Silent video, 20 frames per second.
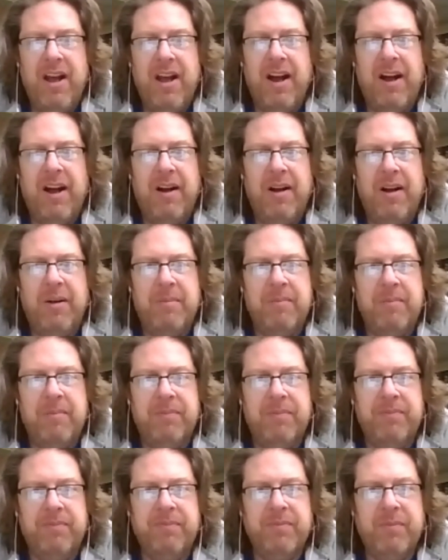
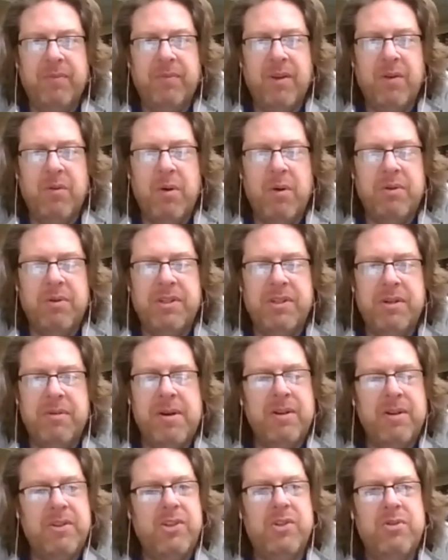What was it
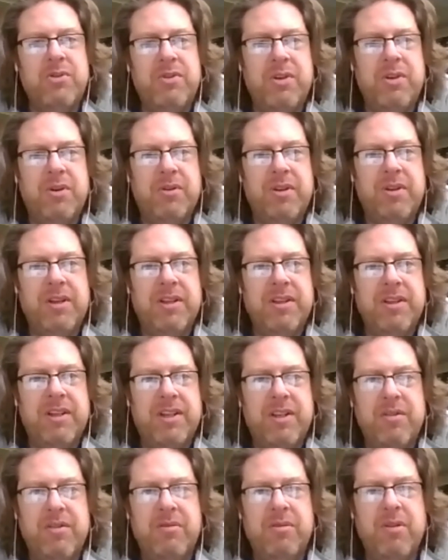about Juno
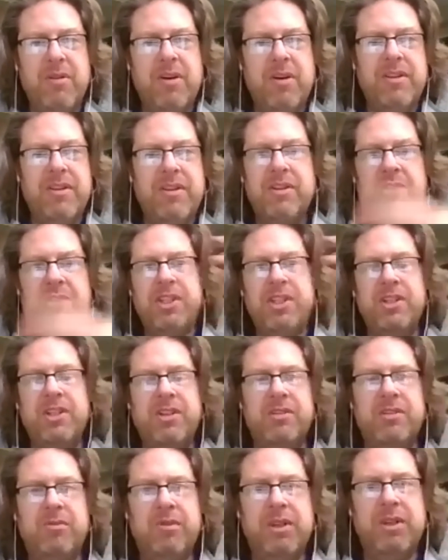that you thought that she
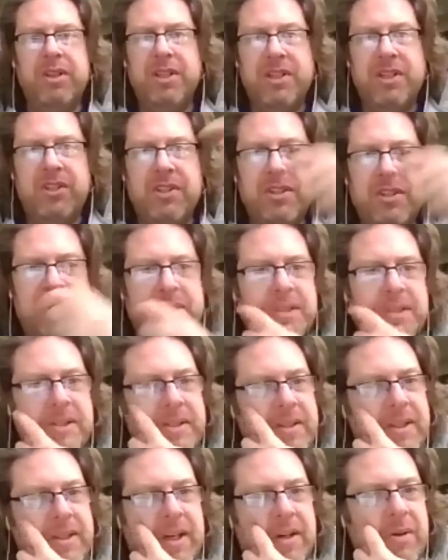could really just,
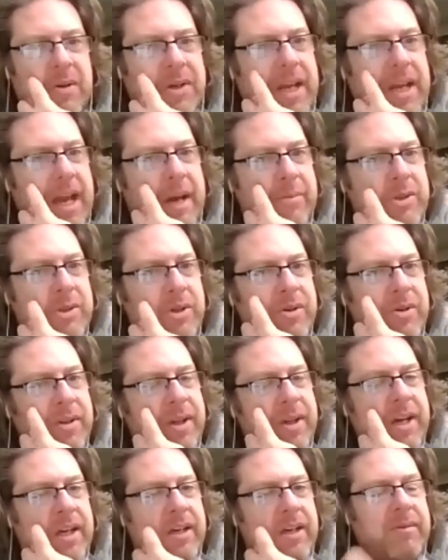capture
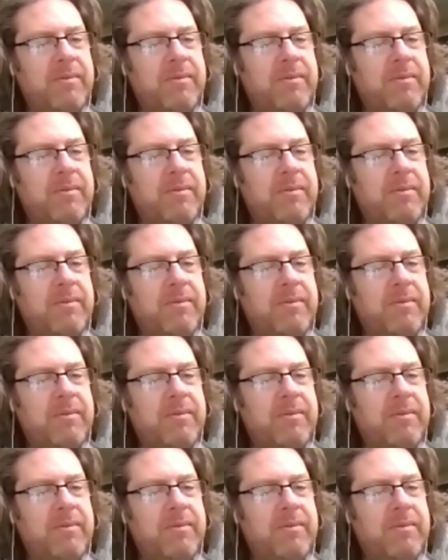that?